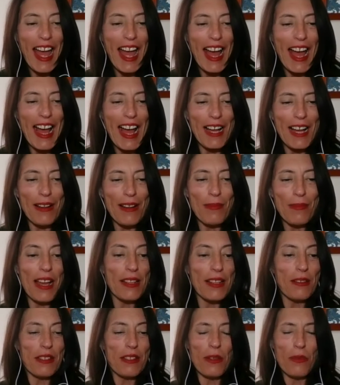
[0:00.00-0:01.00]

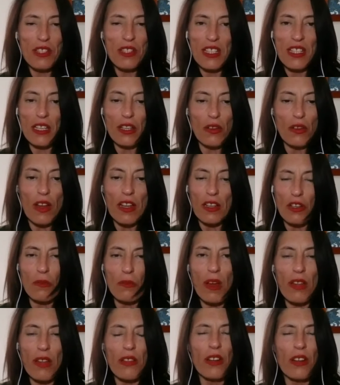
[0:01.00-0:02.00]
And they would say, and your
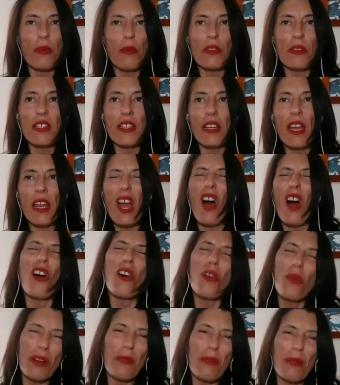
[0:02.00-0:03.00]
mother, and I would say, oh,
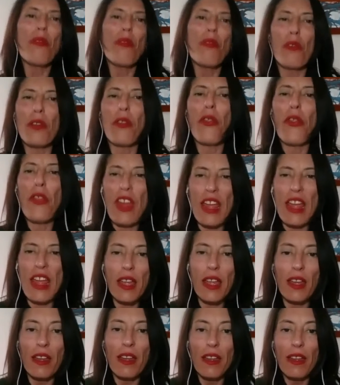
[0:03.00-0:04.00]
well, poor
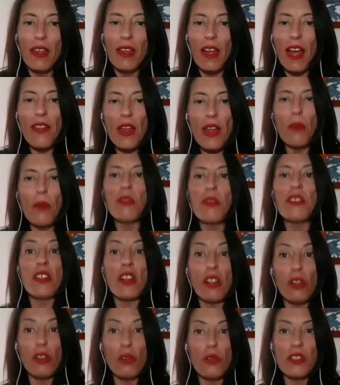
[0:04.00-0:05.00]
thing. And that was as
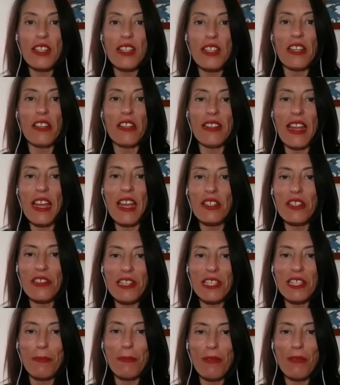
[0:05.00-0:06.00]
close as I could get to
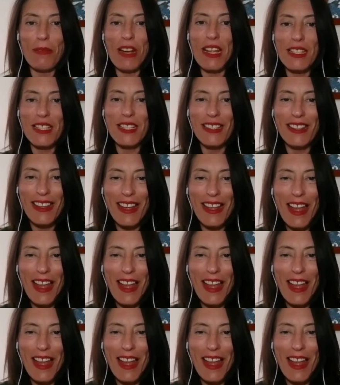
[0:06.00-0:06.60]
expressing.